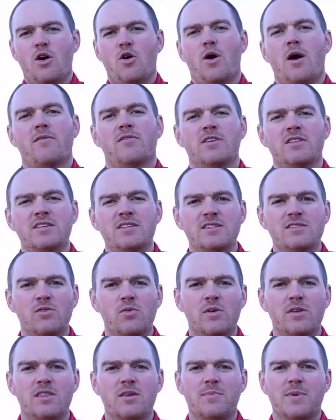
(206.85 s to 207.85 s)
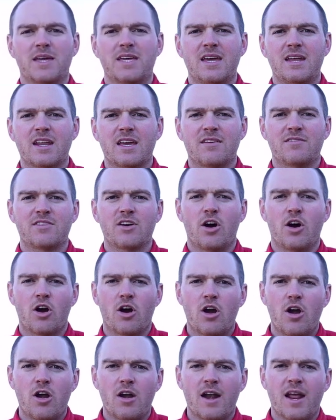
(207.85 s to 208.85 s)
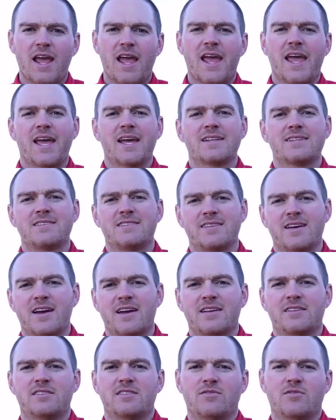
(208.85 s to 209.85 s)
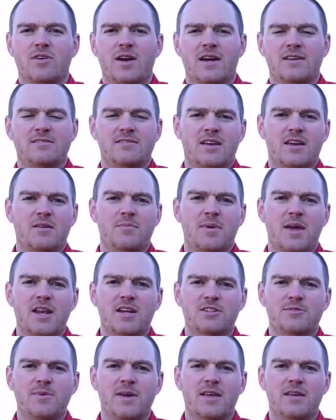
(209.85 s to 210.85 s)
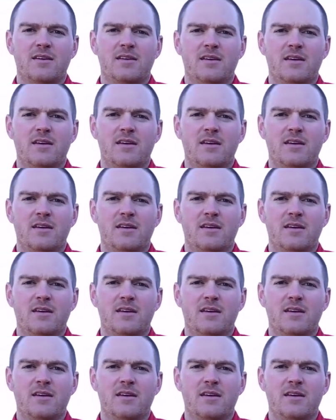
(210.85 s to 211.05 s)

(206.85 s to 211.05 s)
However, this is only the beginning of the art and science of grassland management.